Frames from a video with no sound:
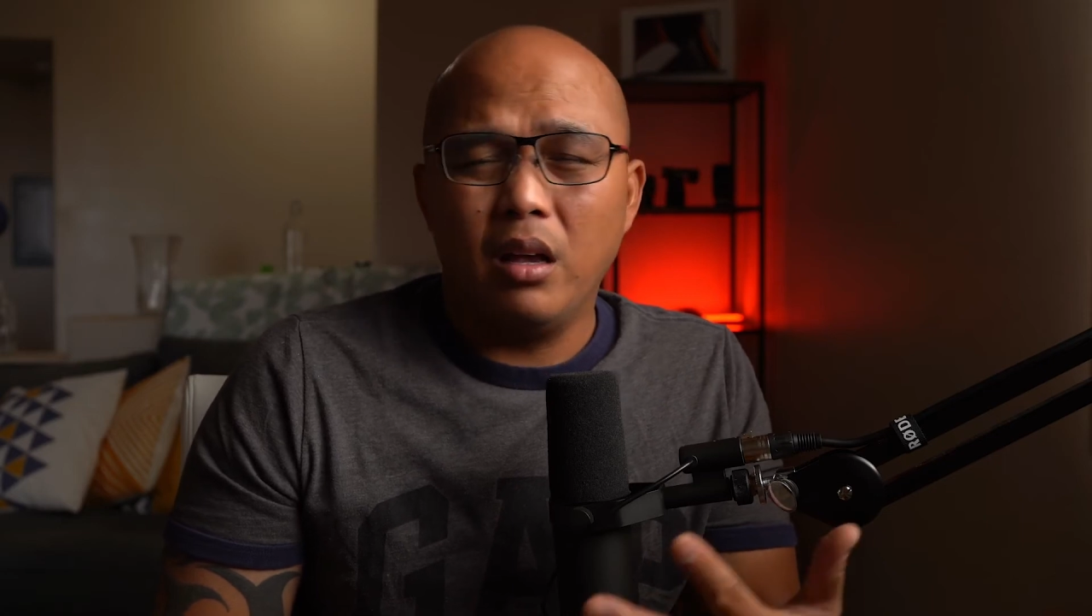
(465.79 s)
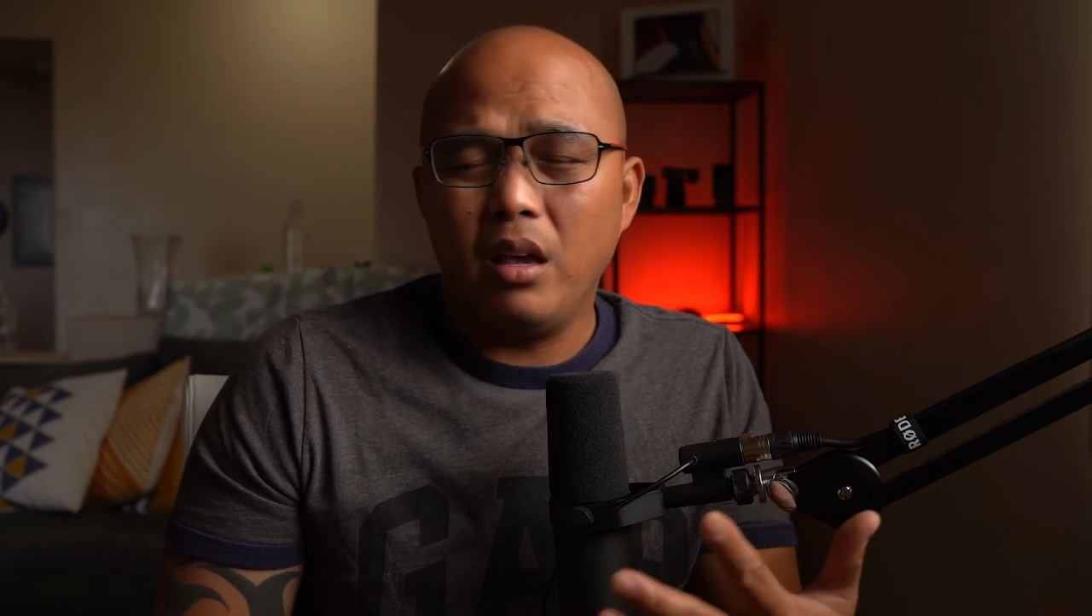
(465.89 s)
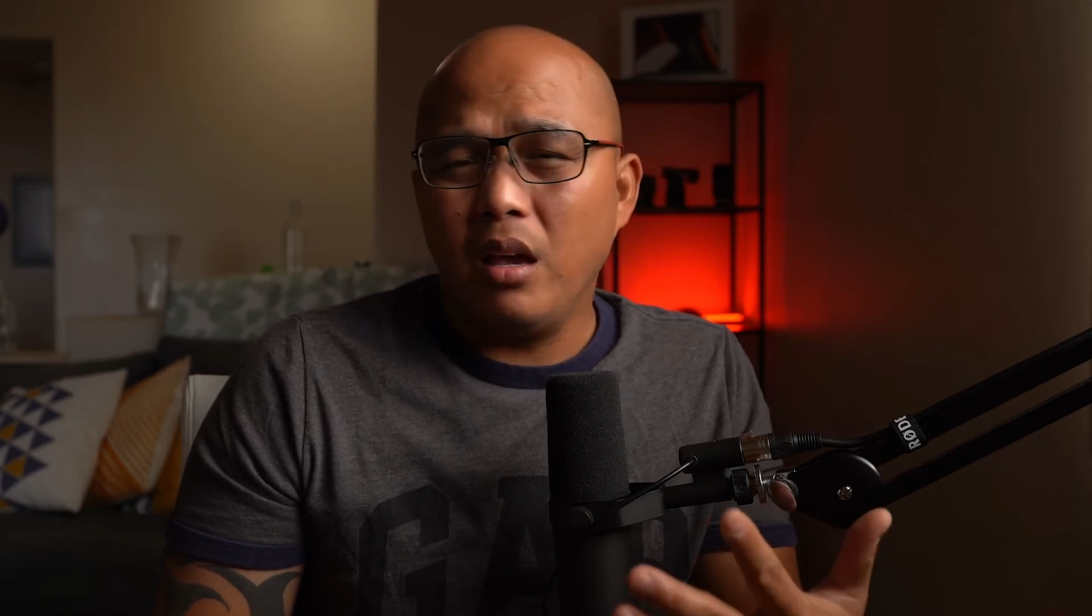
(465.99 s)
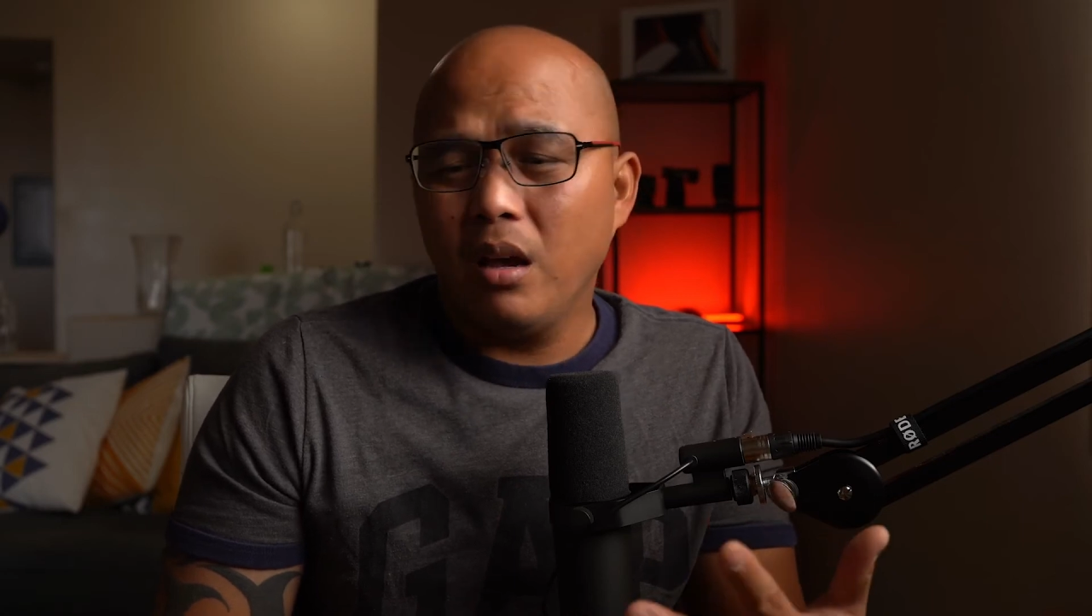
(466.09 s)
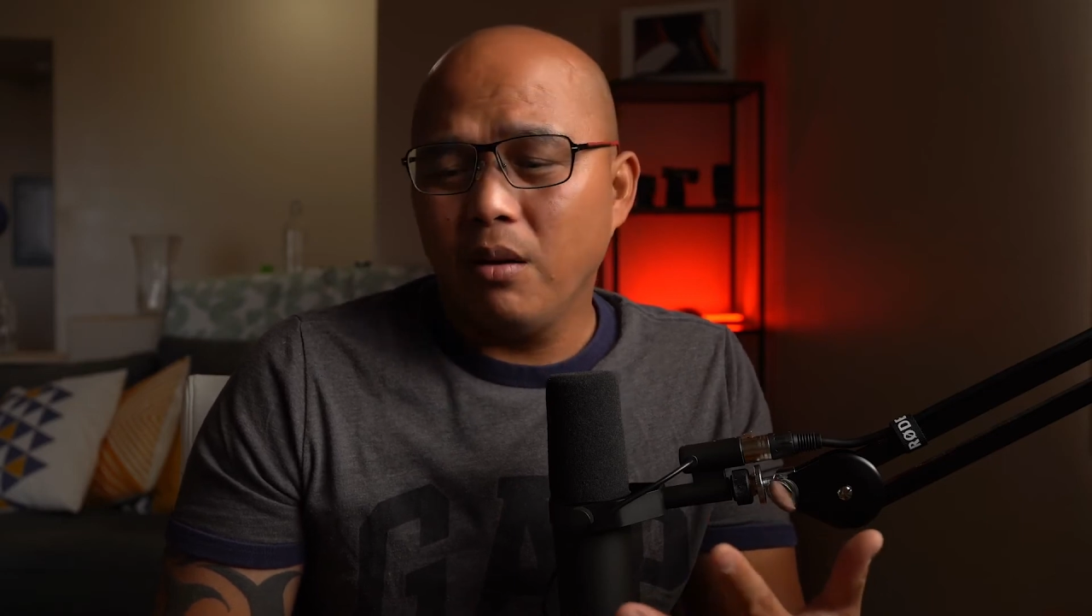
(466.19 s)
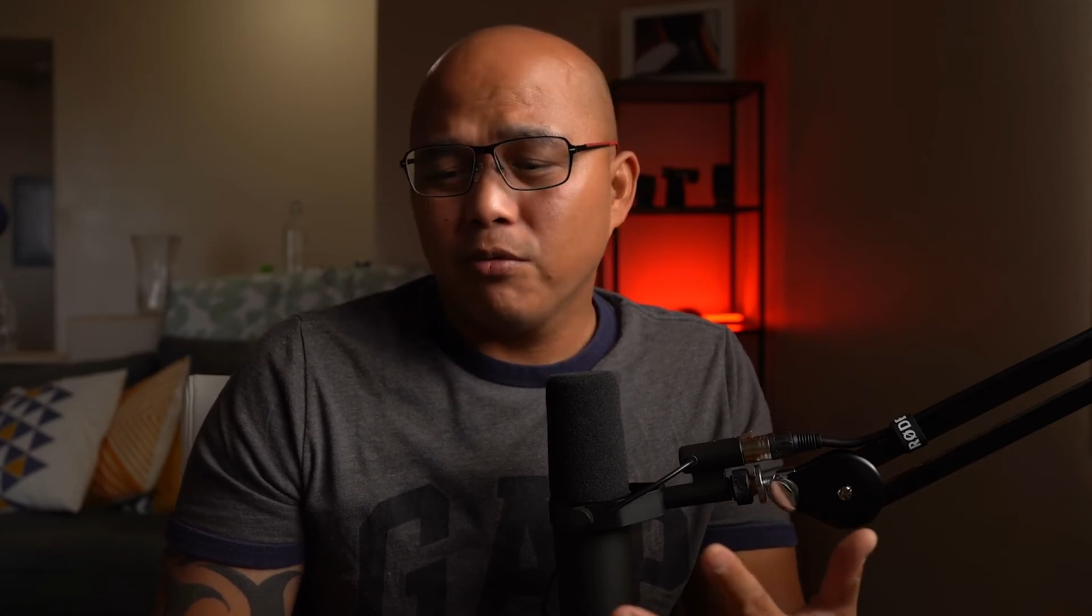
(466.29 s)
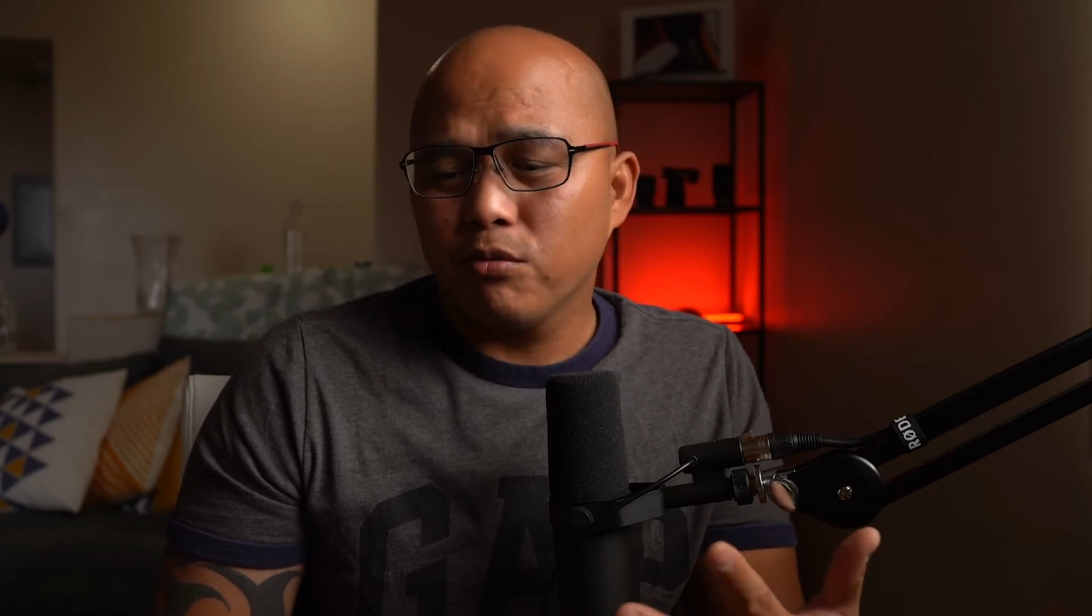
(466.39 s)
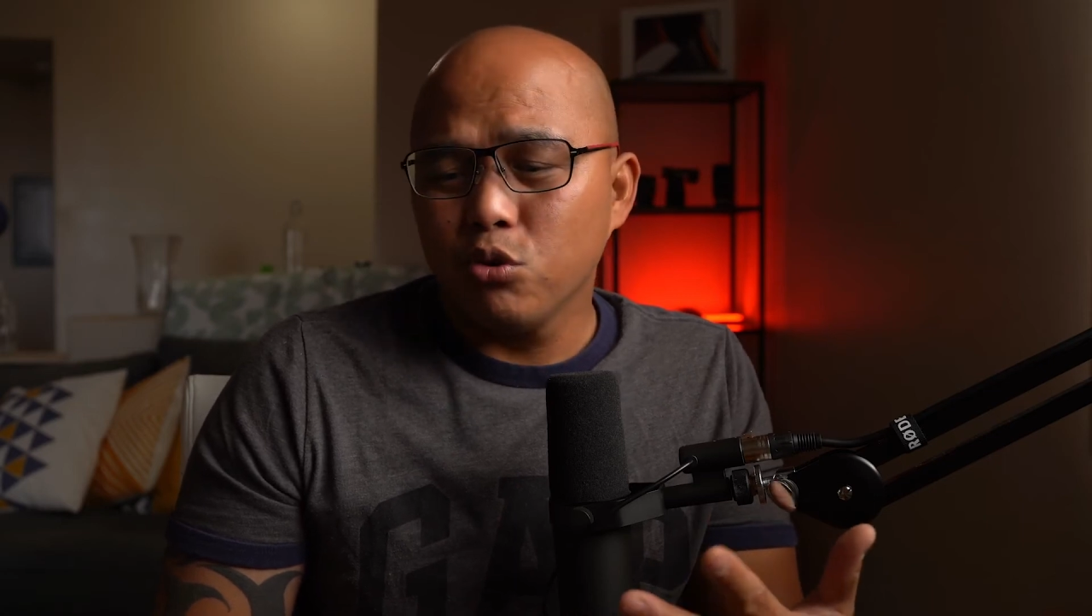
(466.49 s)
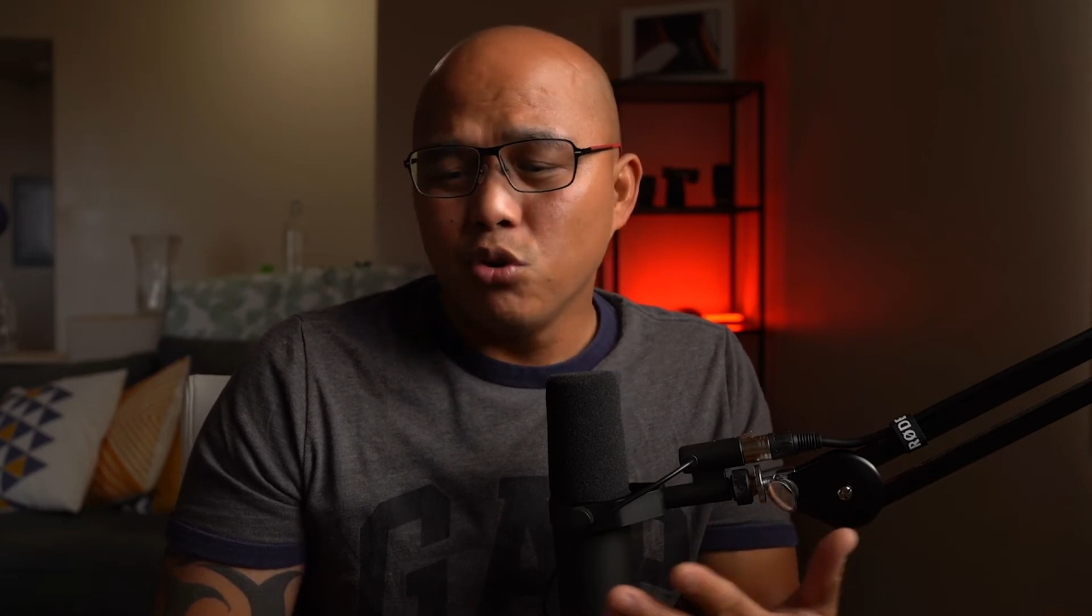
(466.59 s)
if you